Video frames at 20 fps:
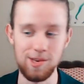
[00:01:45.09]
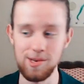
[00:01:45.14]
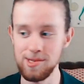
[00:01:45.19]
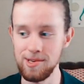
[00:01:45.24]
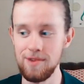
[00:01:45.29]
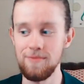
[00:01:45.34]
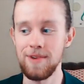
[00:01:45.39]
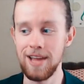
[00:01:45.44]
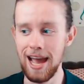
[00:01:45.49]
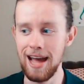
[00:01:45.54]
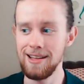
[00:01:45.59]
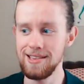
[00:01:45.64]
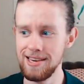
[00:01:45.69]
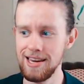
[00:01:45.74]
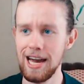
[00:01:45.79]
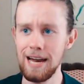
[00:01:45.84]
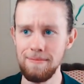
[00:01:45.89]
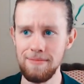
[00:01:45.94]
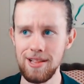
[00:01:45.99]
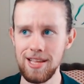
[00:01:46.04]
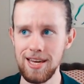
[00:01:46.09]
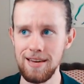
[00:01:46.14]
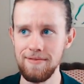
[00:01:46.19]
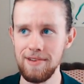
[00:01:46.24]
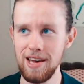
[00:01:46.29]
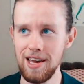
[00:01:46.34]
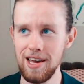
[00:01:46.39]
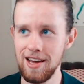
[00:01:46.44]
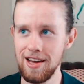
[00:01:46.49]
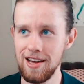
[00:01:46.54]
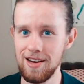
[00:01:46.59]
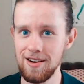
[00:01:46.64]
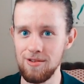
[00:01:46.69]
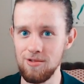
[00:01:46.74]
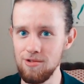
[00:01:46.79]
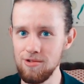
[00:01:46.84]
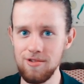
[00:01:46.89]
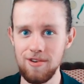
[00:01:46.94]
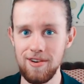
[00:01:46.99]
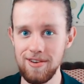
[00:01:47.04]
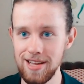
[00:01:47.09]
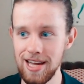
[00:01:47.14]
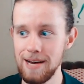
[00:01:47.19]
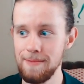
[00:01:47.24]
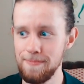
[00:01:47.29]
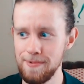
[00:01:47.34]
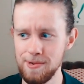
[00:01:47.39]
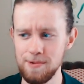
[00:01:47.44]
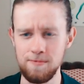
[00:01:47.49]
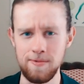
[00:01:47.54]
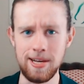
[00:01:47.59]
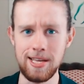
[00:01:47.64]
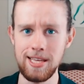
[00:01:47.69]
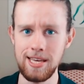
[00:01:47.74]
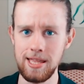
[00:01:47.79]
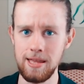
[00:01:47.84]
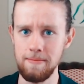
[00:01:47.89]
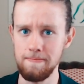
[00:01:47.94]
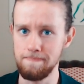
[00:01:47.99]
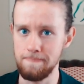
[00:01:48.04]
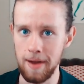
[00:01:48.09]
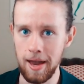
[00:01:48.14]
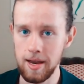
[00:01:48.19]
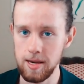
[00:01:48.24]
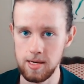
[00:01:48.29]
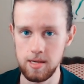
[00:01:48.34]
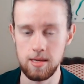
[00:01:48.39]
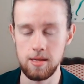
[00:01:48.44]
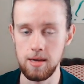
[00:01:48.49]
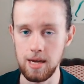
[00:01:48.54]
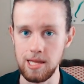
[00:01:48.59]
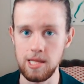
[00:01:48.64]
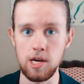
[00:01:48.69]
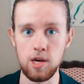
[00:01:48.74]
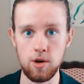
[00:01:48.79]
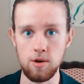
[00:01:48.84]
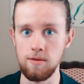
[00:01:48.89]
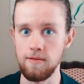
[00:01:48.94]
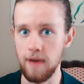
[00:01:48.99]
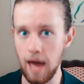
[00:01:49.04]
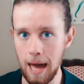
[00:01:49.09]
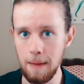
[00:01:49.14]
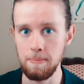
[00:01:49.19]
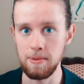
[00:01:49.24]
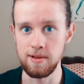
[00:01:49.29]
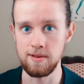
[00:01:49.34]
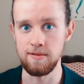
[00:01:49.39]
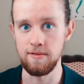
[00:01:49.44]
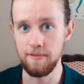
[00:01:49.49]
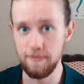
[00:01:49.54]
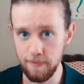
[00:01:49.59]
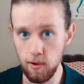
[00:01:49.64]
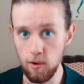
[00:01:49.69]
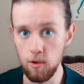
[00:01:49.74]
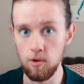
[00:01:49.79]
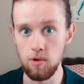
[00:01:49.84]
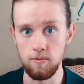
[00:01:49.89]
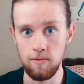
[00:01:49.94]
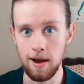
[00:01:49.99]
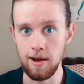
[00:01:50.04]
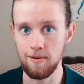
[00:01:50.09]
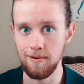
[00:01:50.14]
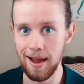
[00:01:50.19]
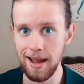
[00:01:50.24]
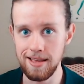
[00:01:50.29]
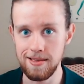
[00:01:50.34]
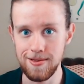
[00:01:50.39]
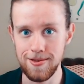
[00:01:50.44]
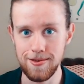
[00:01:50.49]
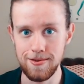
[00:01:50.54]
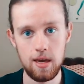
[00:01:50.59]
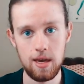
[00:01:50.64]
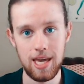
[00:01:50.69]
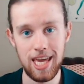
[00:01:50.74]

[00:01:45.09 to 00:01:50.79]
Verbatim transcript: So, in reality, I believe all Grown Up was really the best thing that could have happened for Rugrats.